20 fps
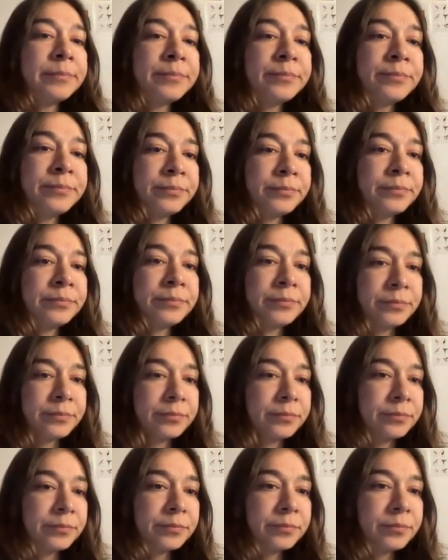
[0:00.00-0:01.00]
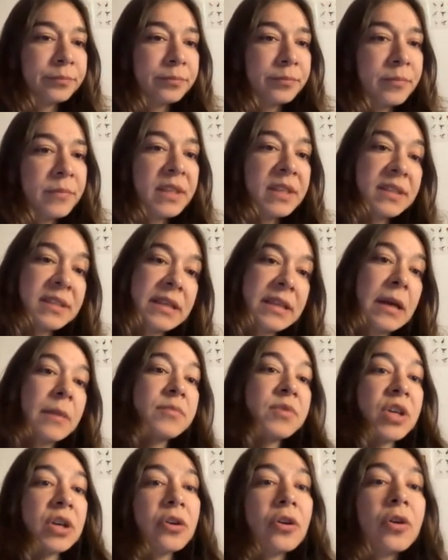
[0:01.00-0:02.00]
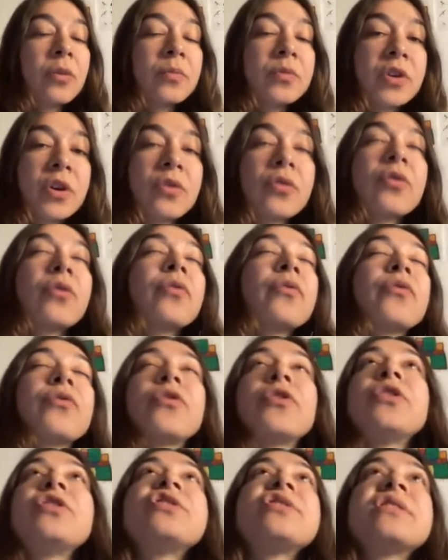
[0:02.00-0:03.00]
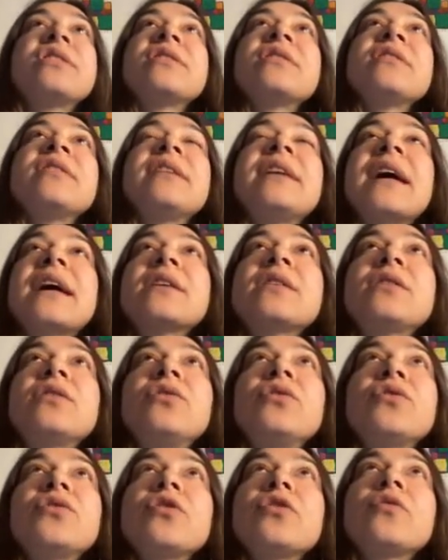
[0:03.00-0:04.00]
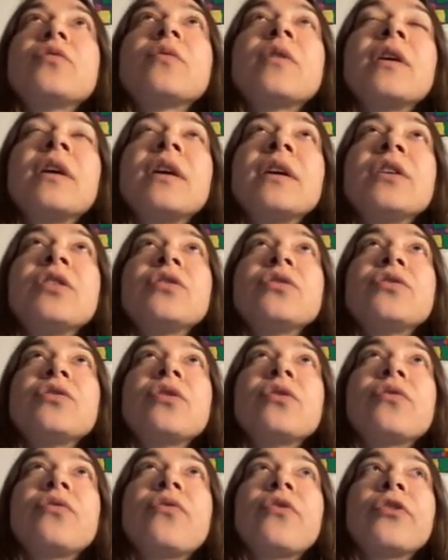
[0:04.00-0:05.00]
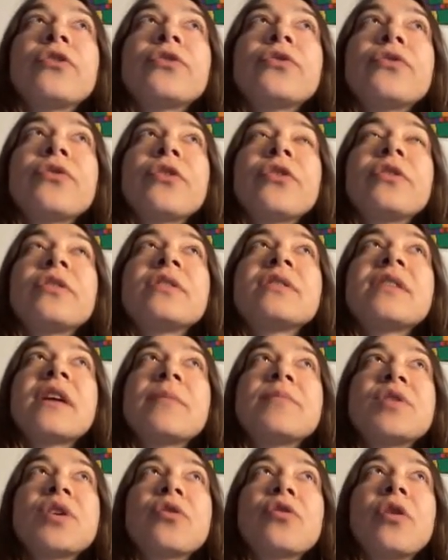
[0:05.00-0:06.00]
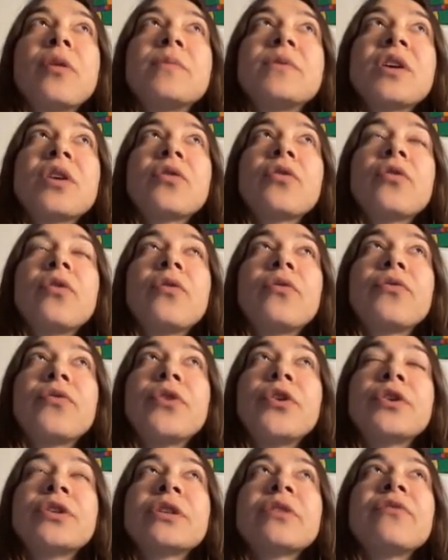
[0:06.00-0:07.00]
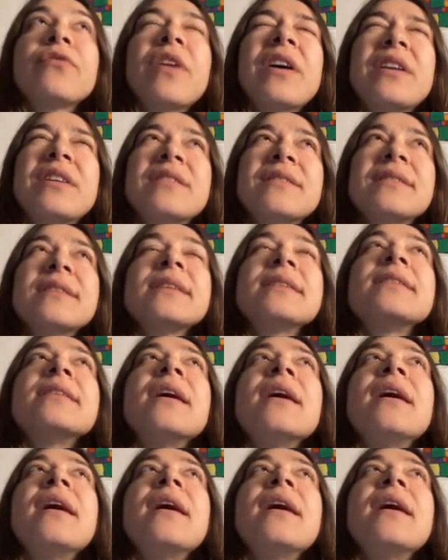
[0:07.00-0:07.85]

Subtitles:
The subject object confusion. Yes, you should watch for the subject object confusion. What is it?